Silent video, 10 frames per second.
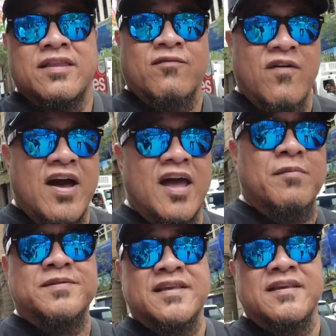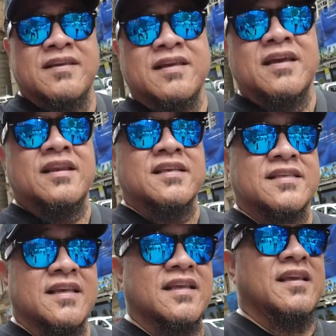the vibes in the
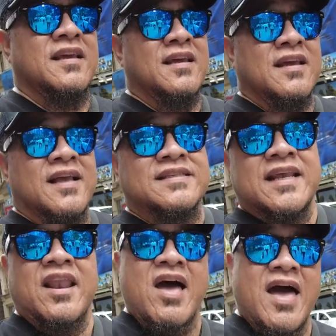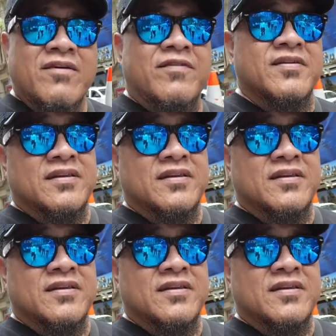city. It's alive.